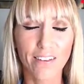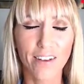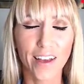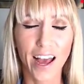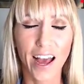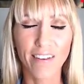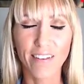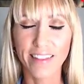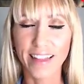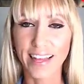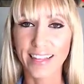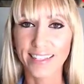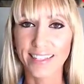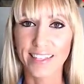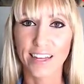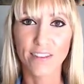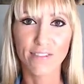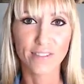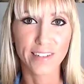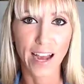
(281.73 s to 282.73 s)
having that
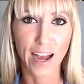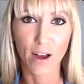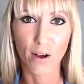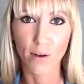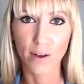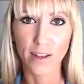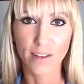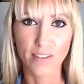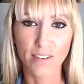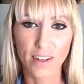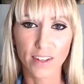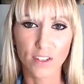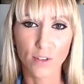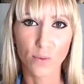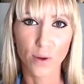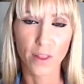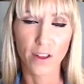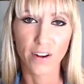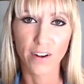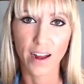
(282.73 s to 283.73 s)
self-doubt as to
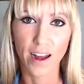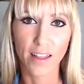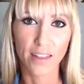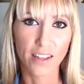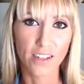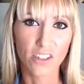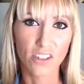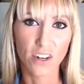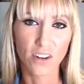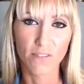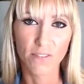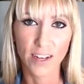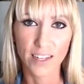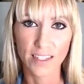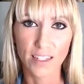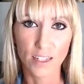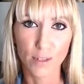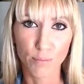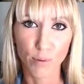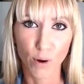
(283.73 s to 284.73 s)
whether or not they should
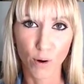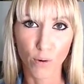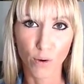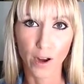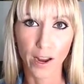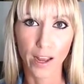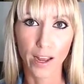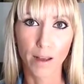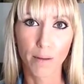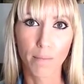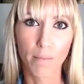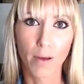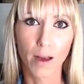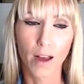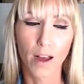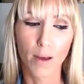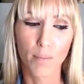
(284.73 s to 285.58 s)
invest in the program,